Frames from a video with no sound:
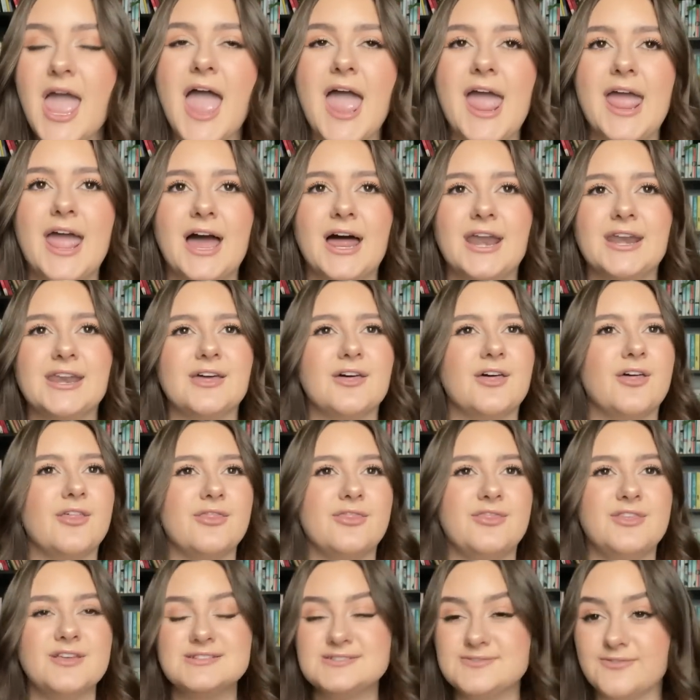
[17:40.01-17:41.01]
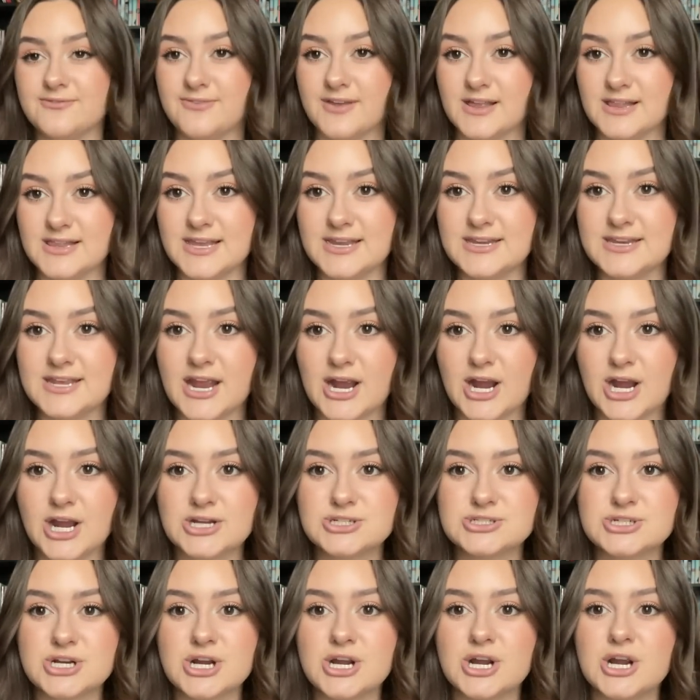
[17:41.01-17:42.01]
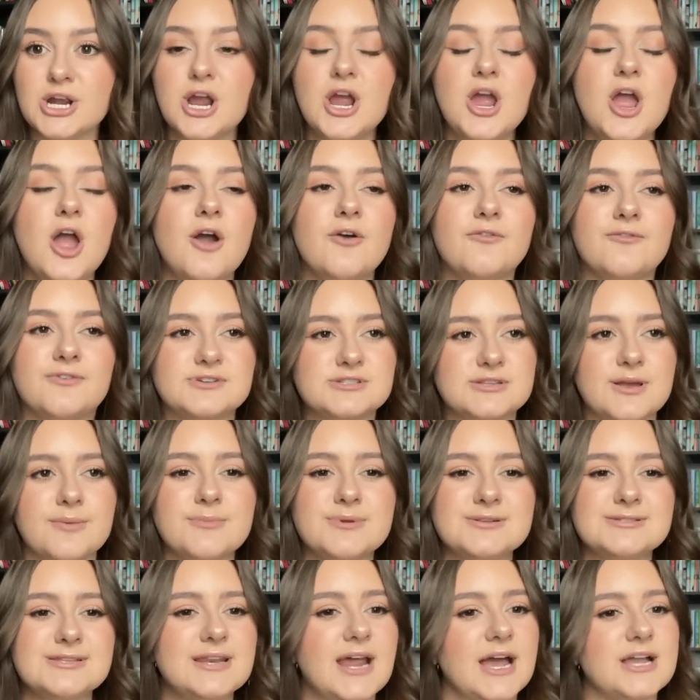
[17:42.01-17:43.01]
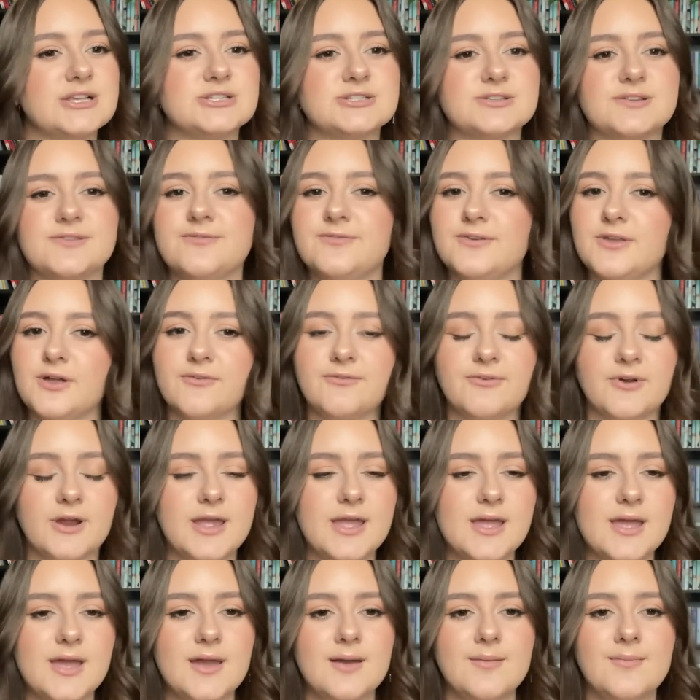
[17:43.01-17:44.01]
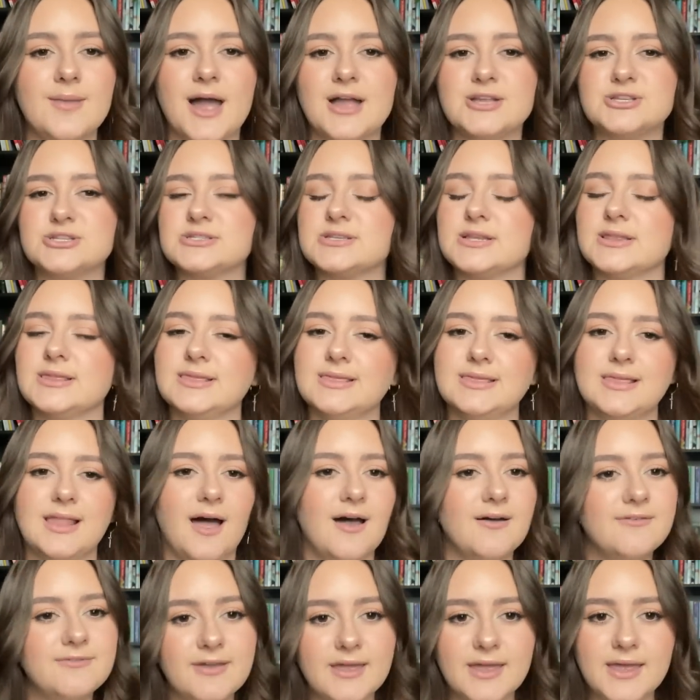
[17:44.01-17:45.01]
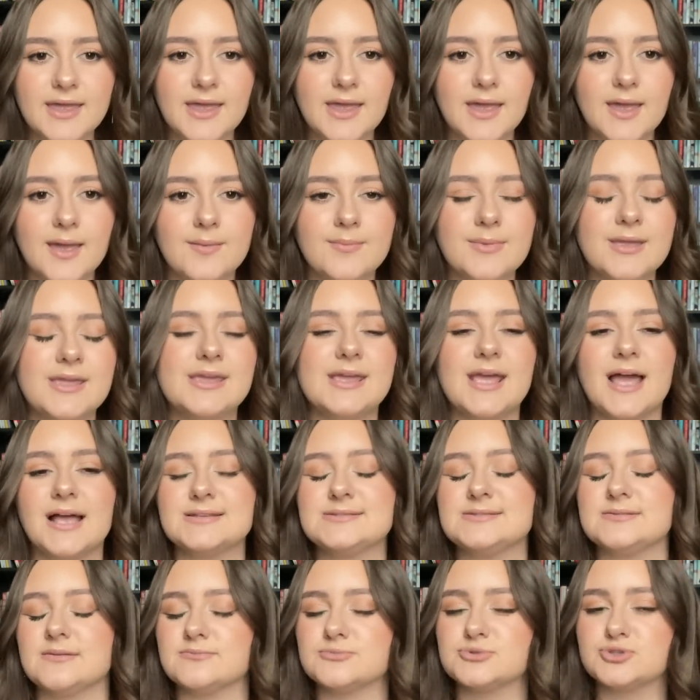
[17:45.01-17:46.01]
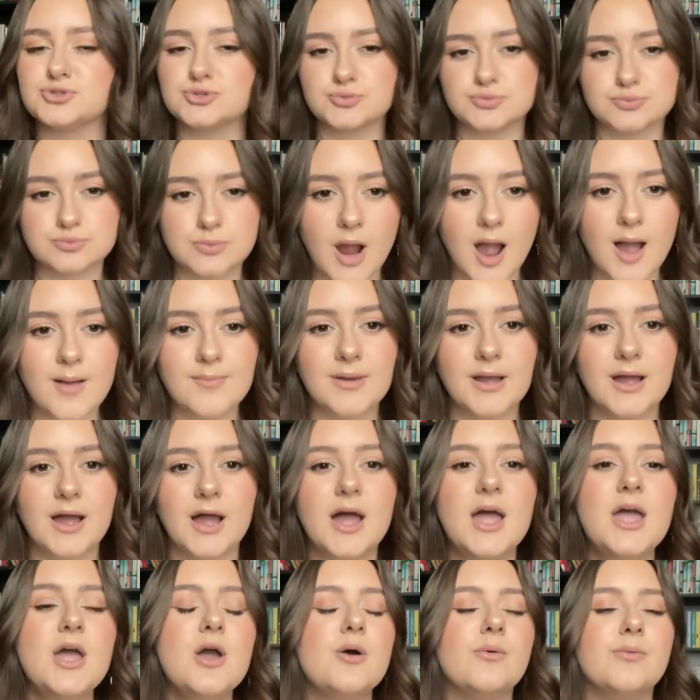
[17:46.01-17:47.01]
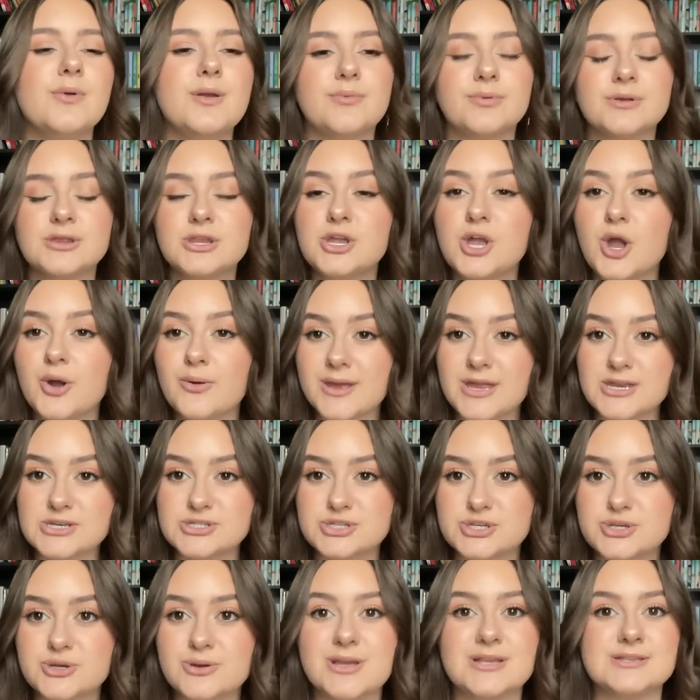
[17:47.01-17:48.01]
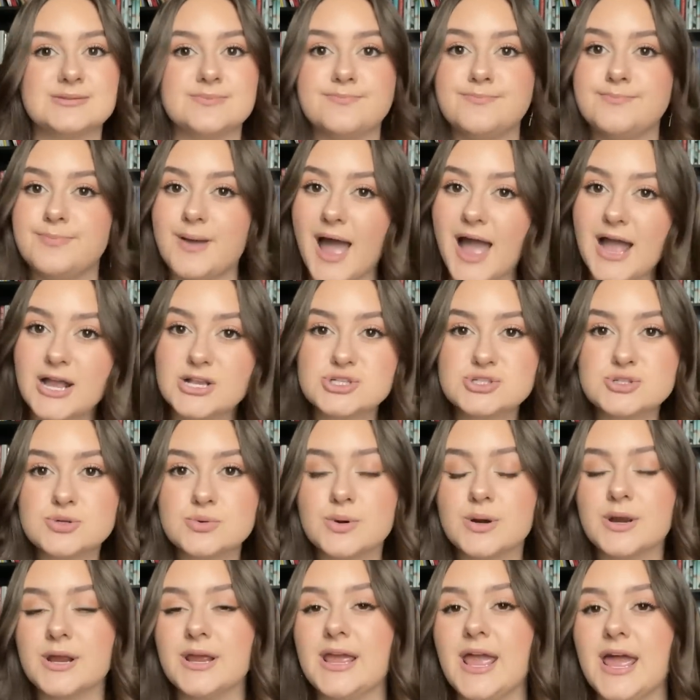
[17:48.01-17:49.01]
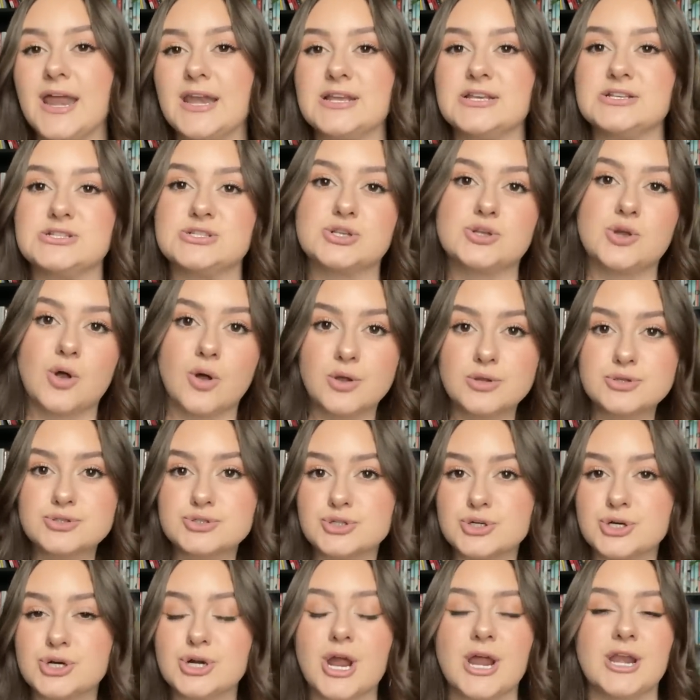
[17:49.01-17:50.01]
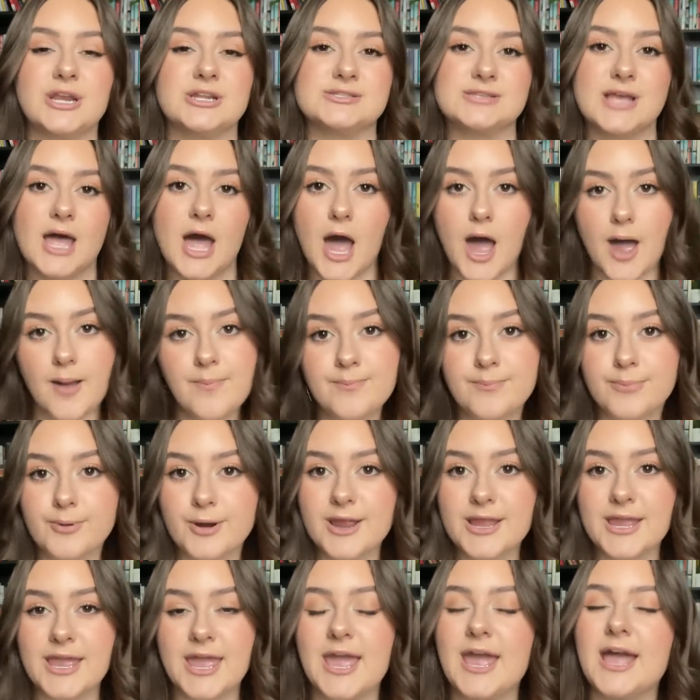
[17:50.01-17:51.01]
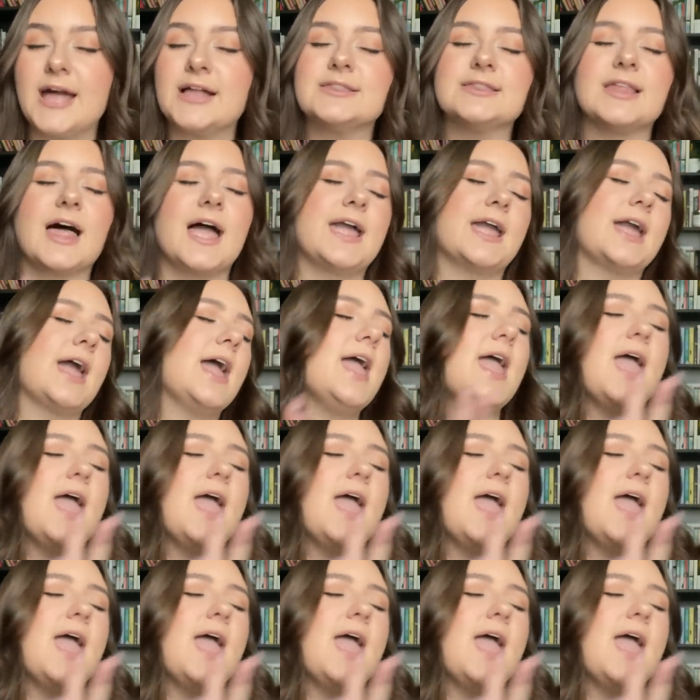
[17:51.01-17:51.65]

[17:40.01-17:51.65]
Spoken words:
And this villain character, for some reason, I just feel for him. I just love him. He has some trauma. We really go into his backstory and his culture and his upbringing, like